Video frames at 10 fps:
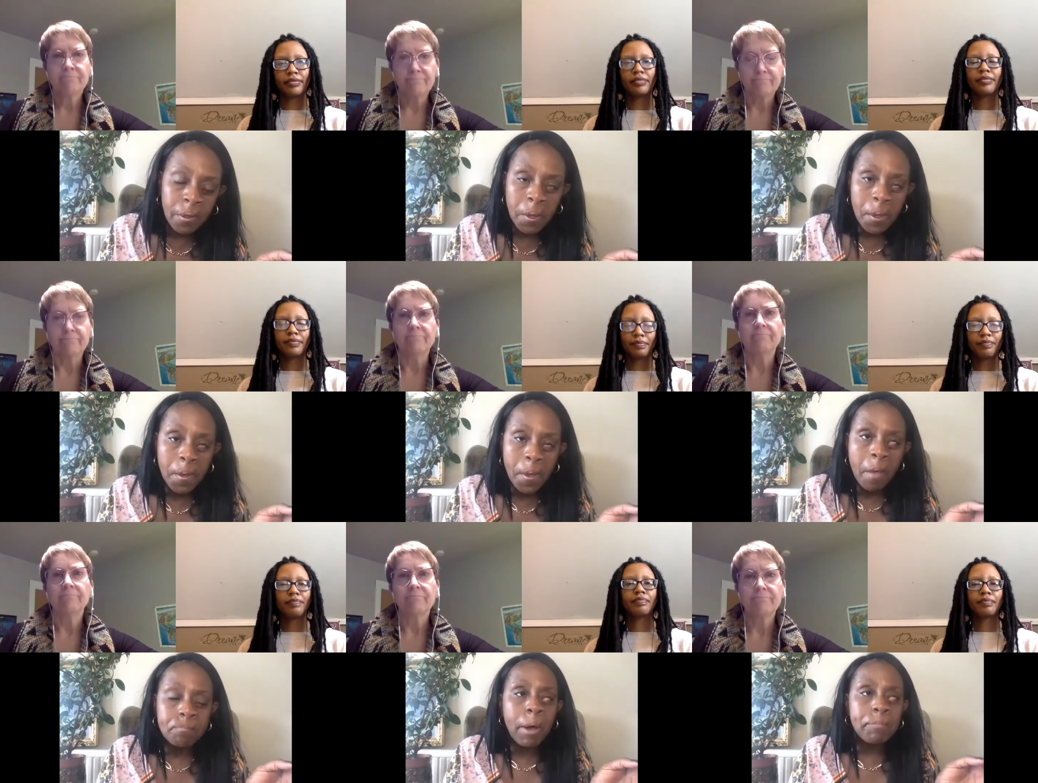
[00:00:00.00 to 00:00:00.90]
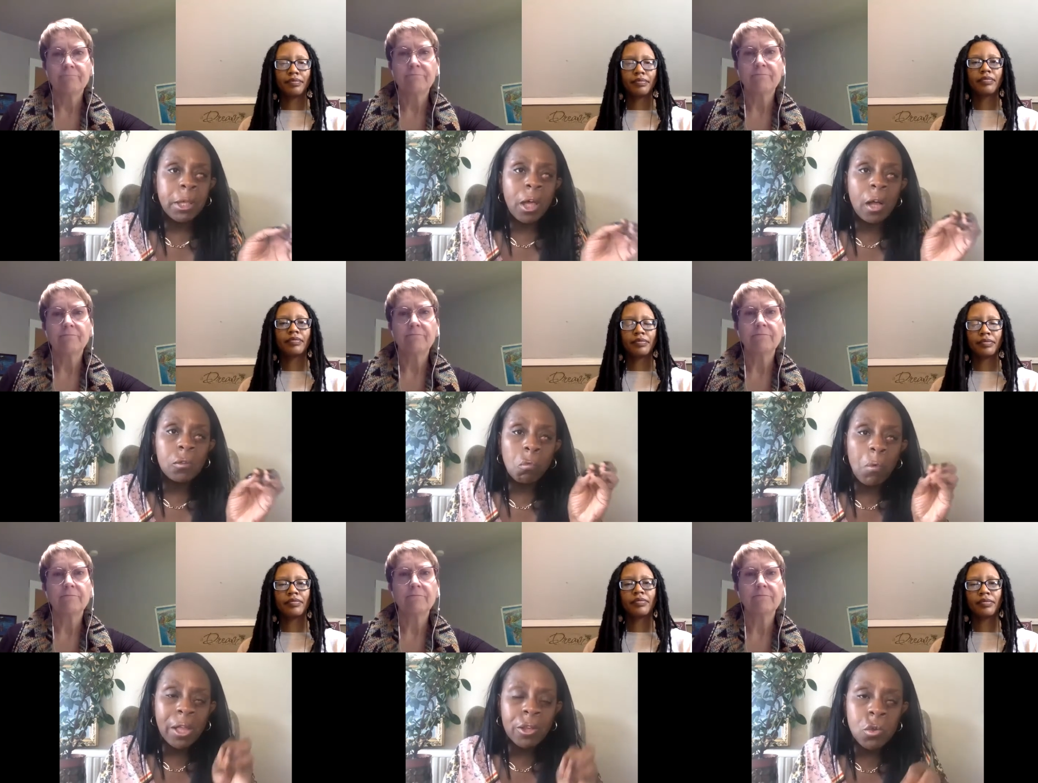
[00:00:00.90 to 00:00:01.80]
Speaker 1: Mm-hmm. But because
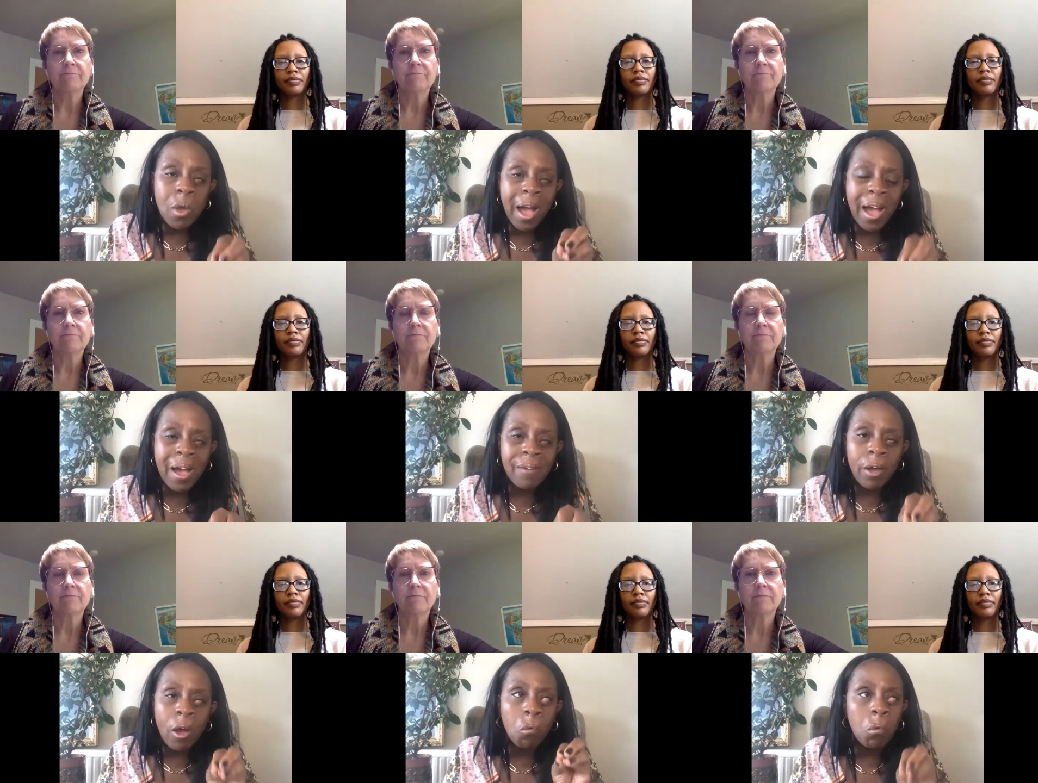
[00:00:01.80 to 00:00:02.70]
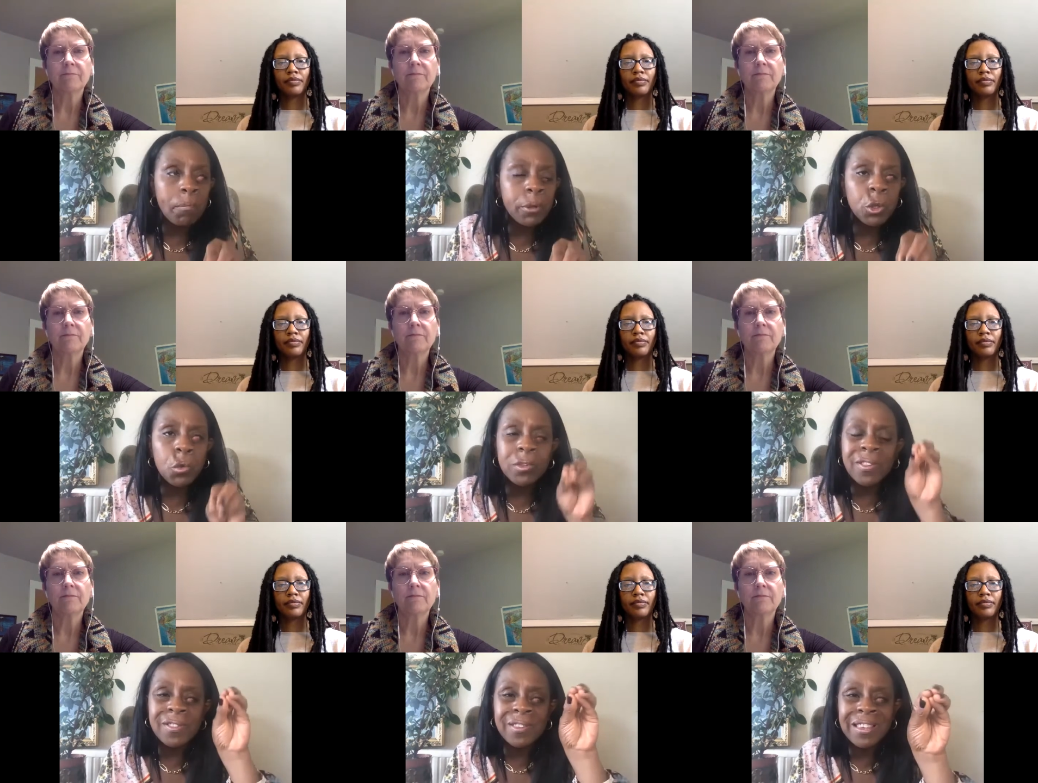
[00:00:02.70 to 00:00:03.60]
when you have a woman who is a
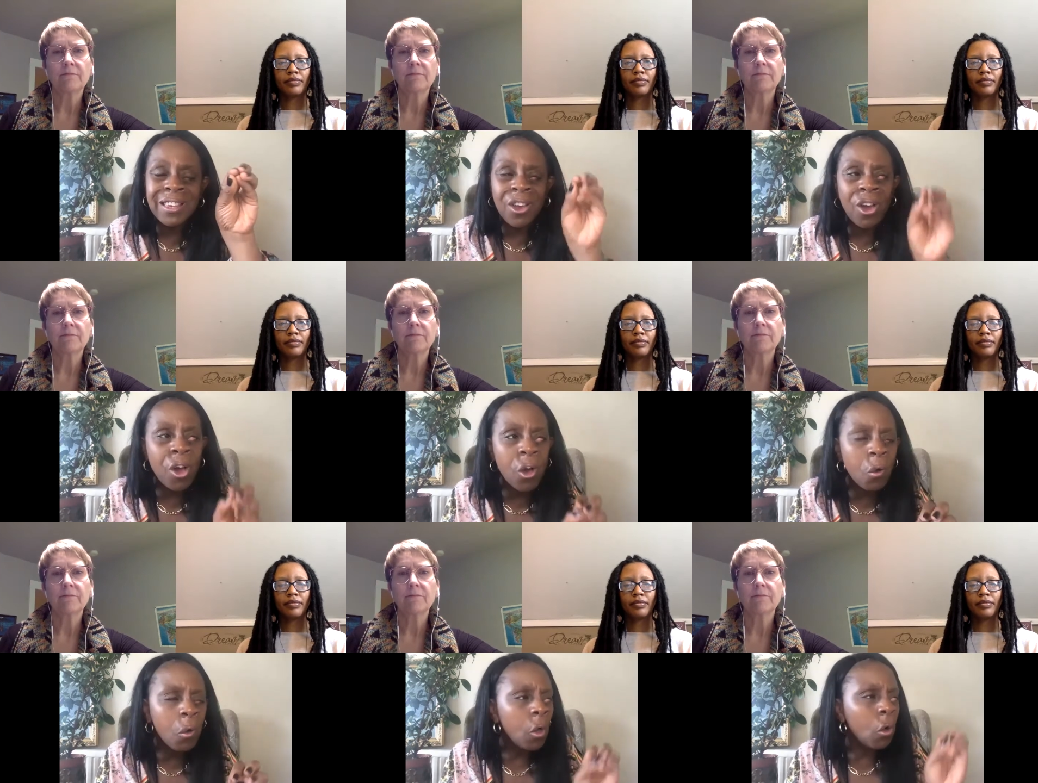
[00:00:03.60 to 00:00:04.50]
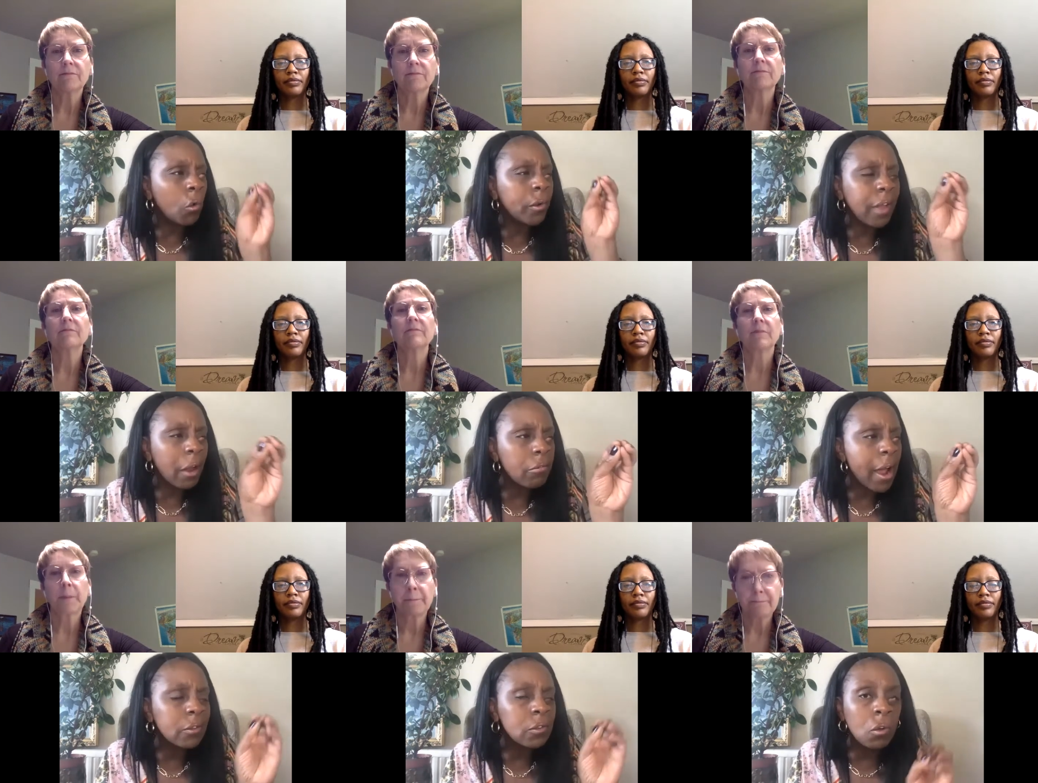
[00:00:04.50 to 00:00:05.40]
CEO or a
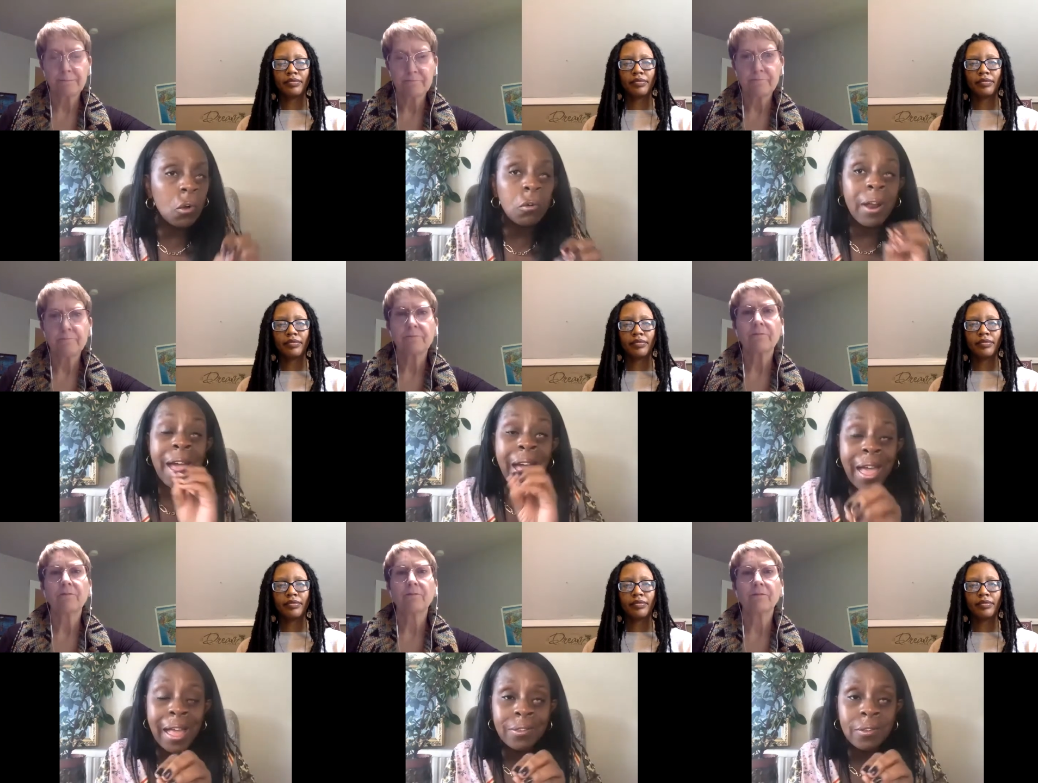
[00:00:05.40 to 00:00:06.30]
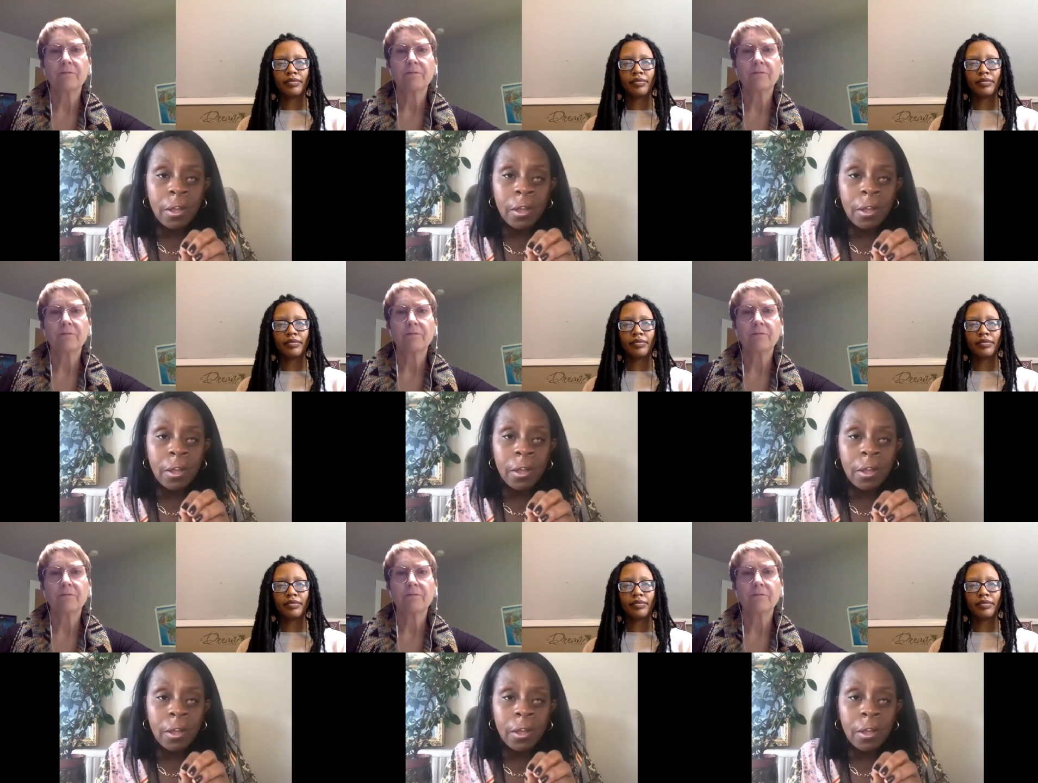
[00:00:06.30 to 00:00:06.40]
director or a head,